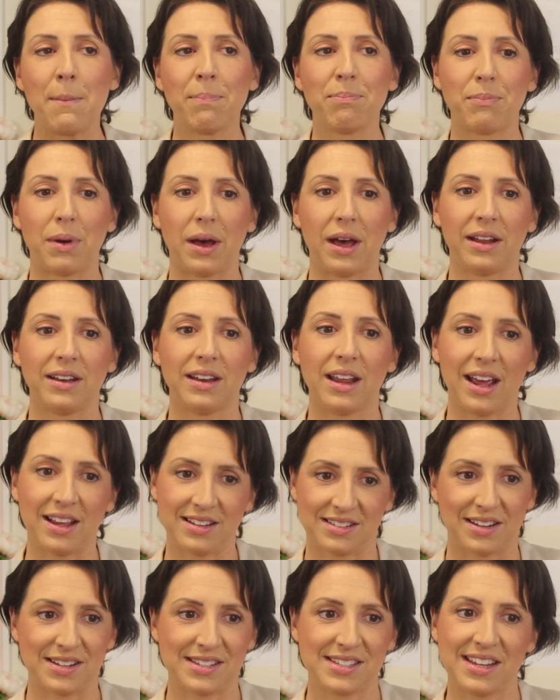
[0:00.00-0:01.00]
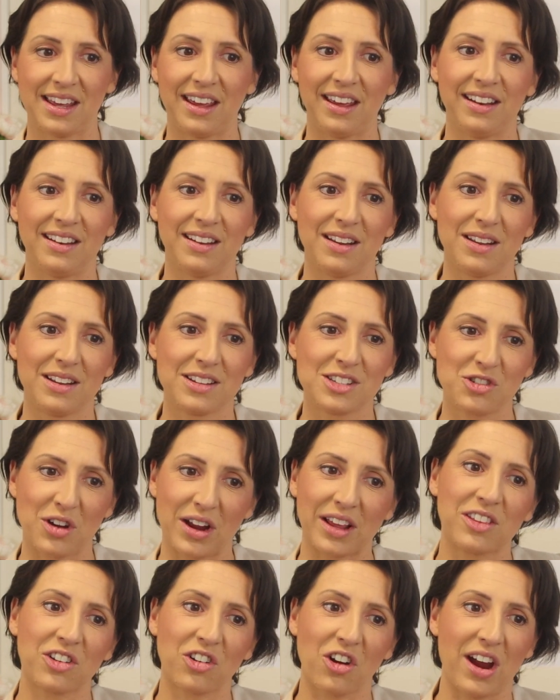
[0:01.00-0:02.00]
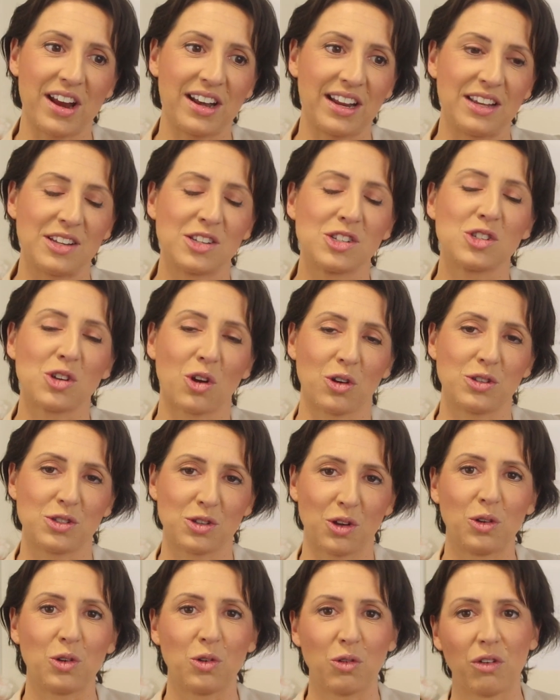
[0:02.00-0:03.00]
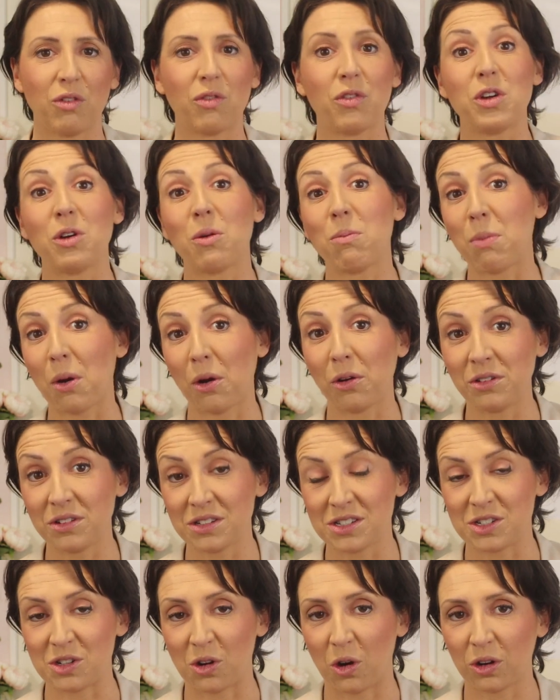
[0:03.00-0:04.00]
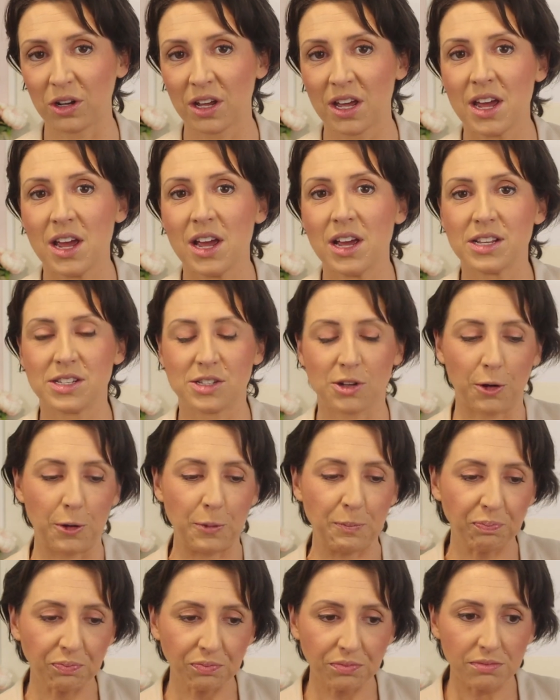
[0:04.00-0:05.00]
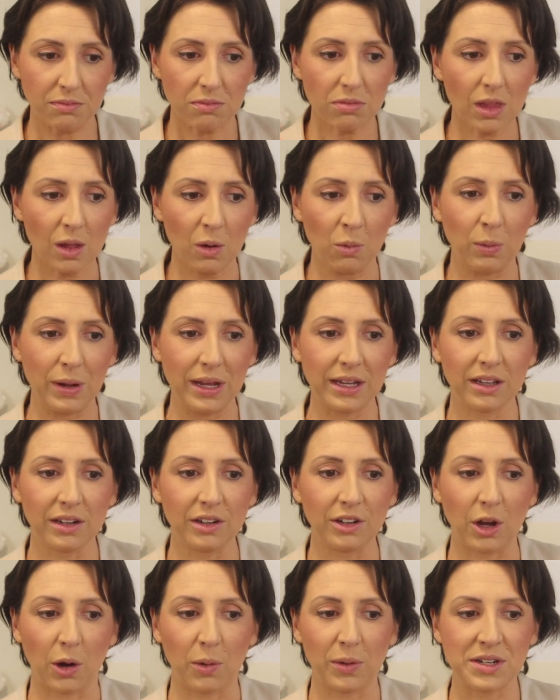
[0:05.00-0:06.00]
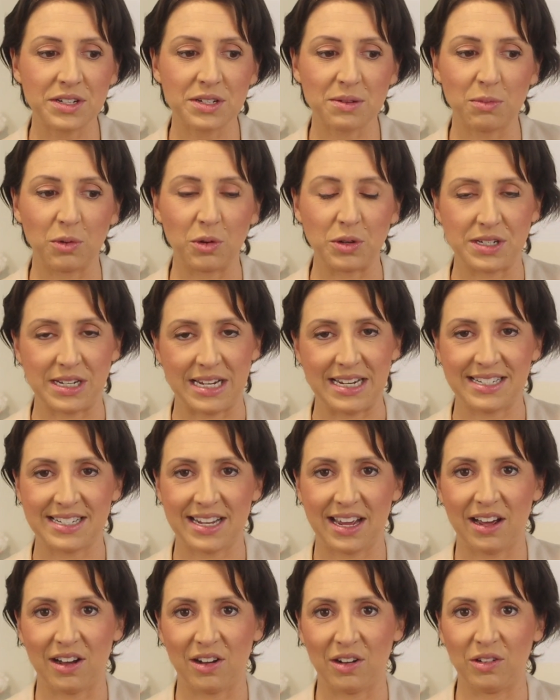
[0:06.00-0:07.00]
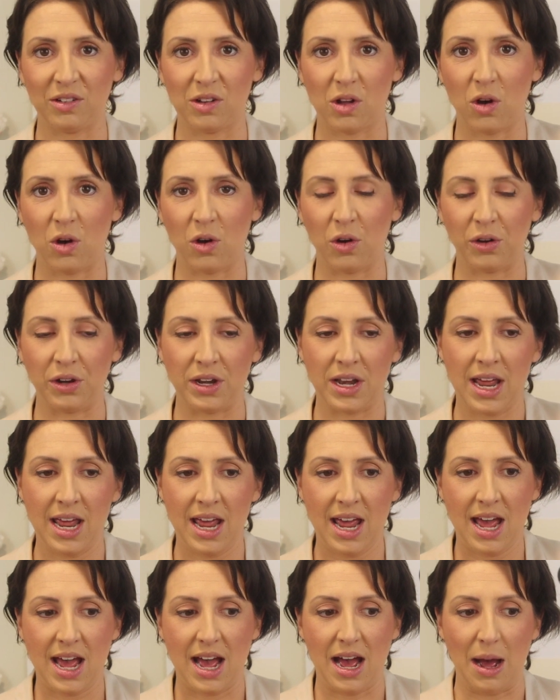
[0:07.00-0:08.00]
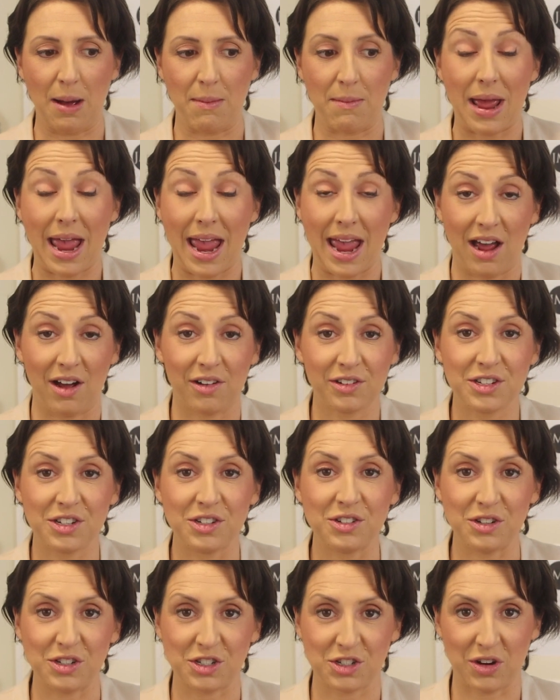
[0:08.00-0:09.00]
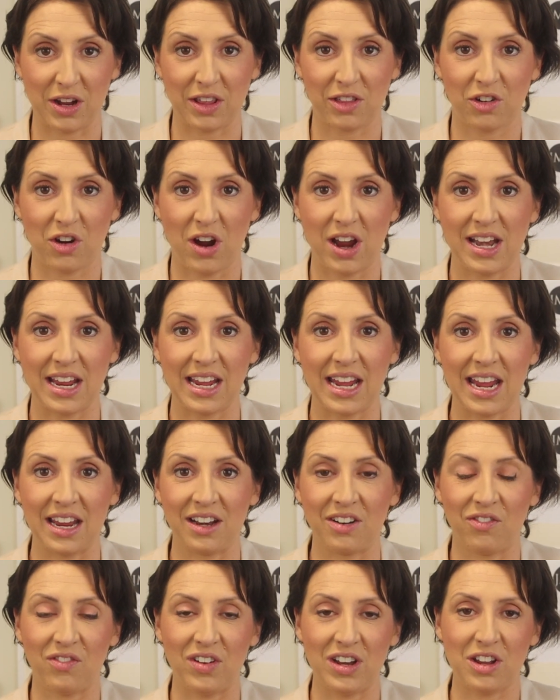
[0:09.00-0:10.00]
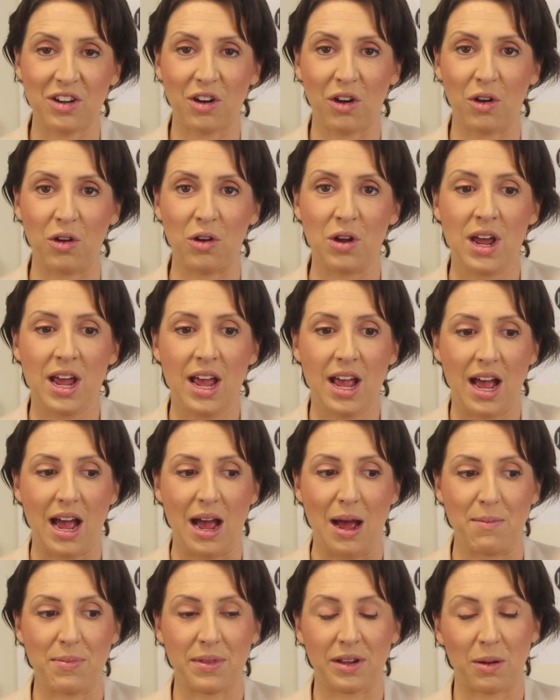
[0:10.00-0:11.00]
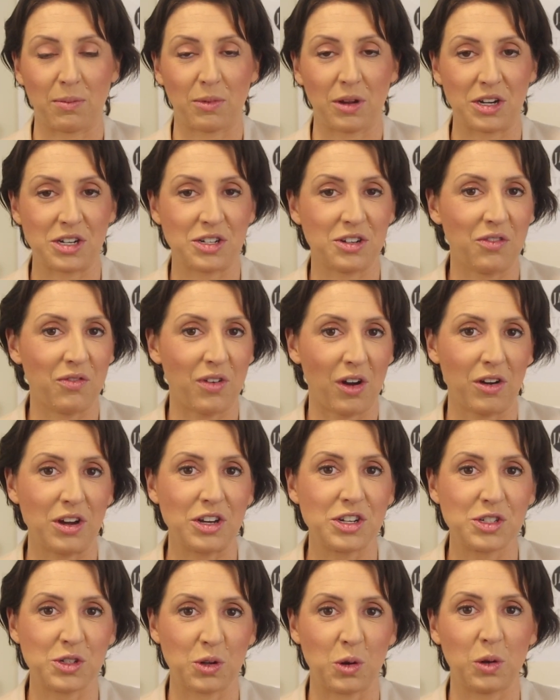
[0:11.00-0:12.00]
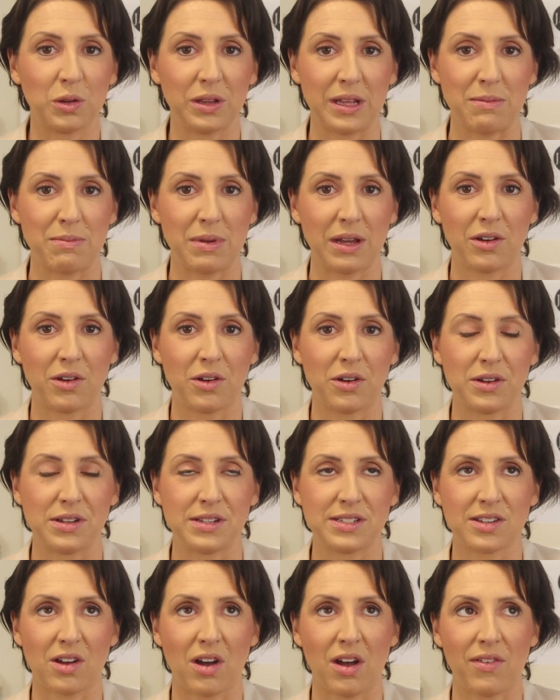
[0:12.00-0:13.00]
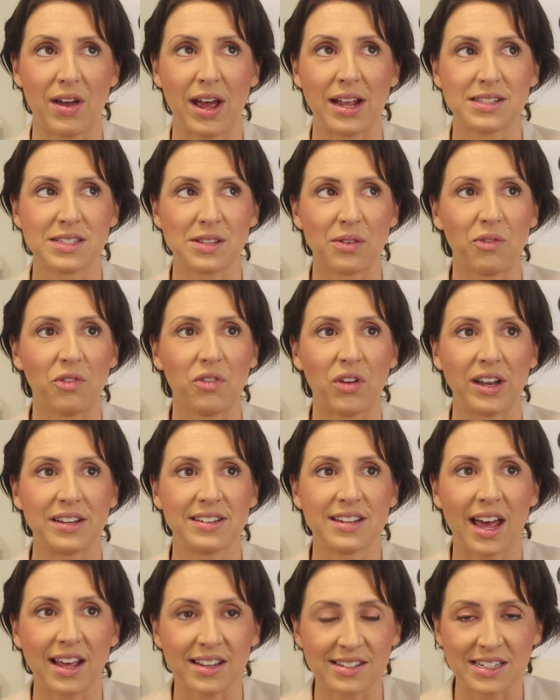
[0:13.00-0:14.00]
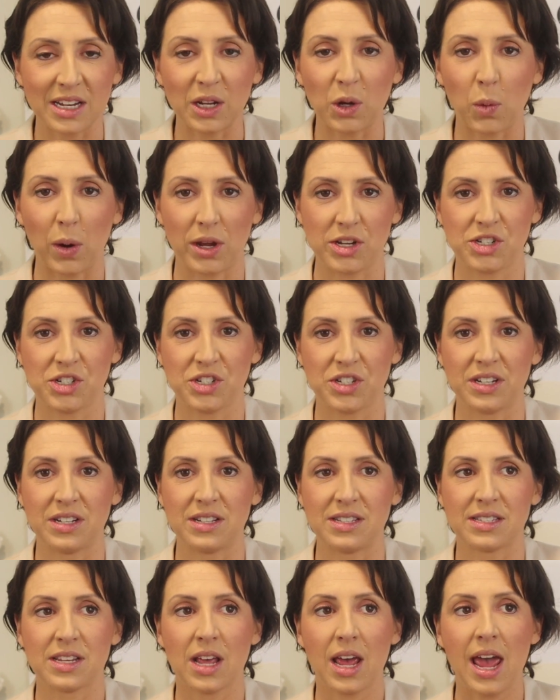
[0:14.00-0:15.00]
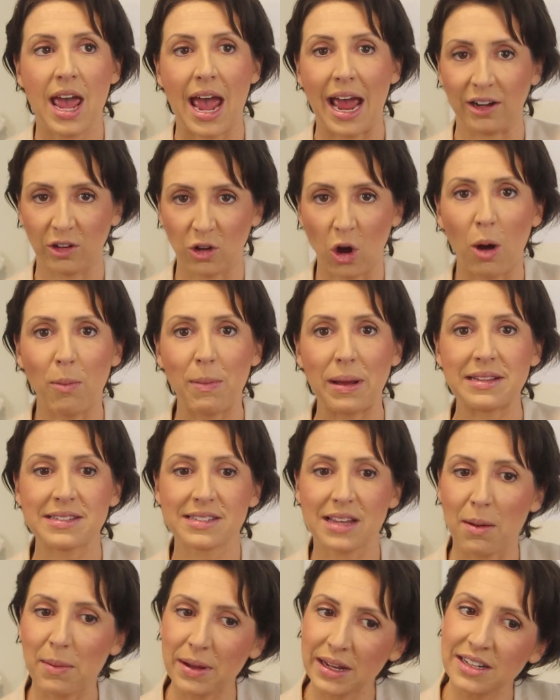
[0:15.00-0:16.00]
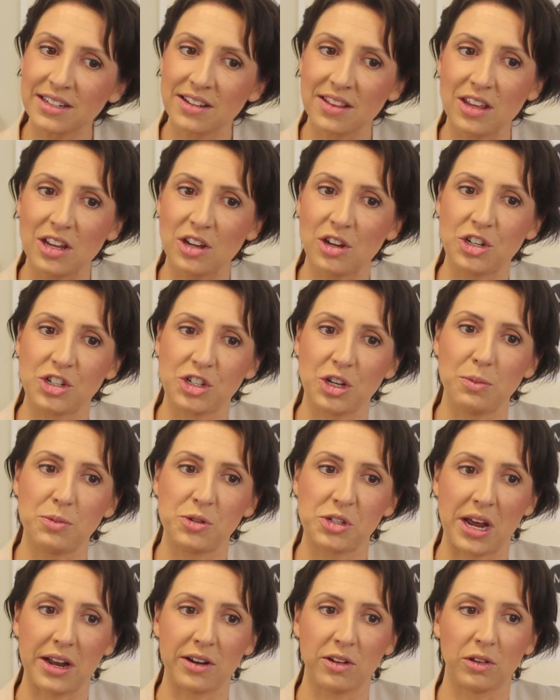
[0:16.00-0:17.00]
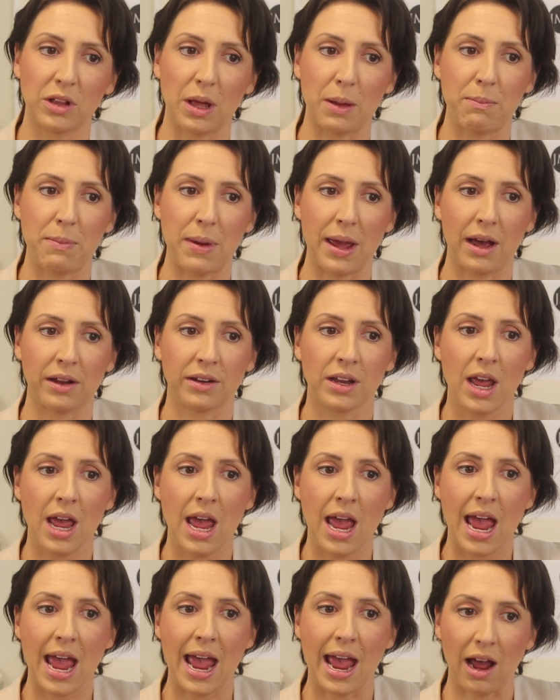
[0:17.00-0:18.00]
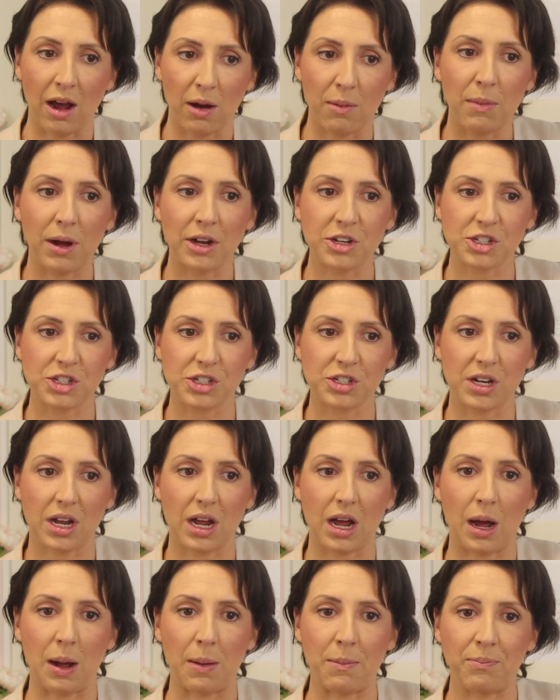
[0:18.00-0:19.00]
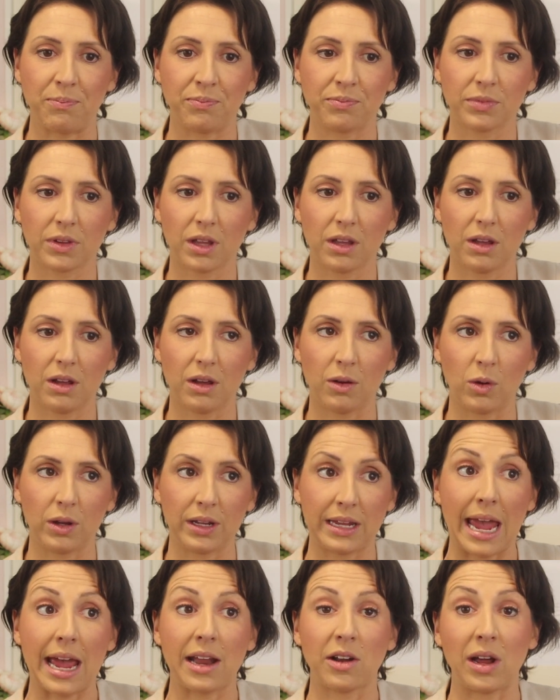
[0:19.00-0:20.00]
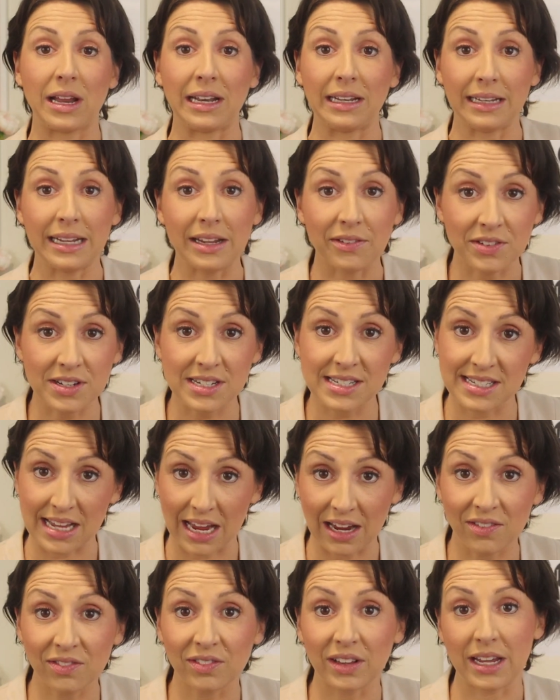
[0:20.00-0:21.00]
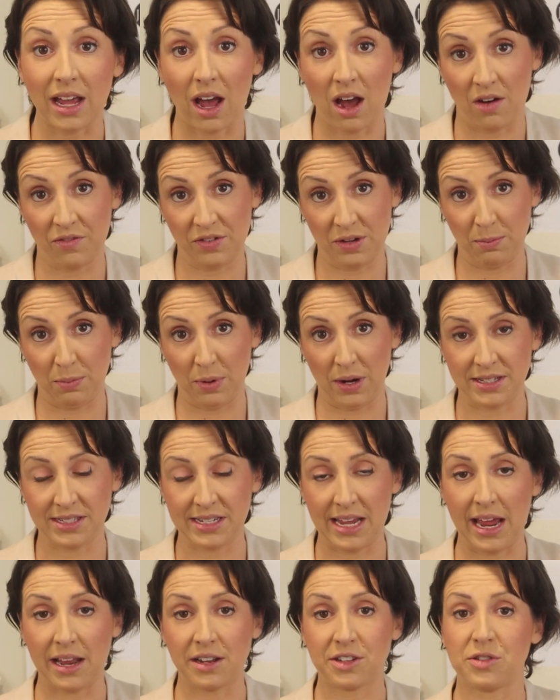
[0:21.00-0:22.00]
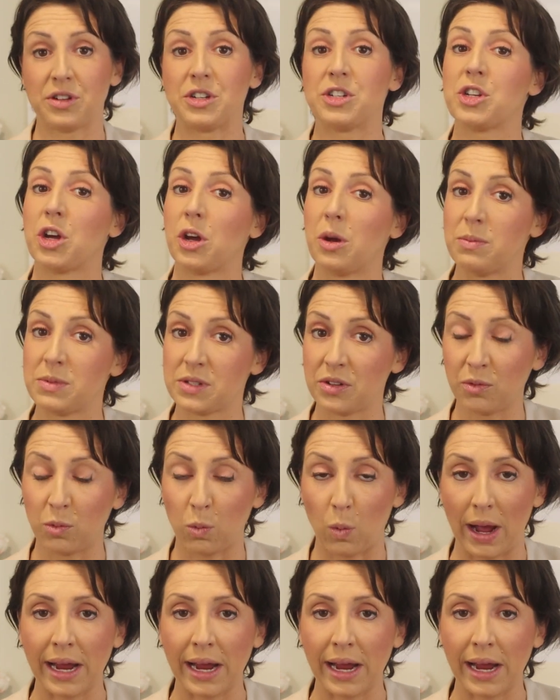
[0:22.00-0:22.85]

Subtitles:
But as I said, strength training is so good for your bone stock. So we can go into more detail on how to do strength training in a video that I'm going to do very shortly, because I've had some fantastic questions and comments coming into the YouTube channel about how much can I lift safely after breast cancer in terms of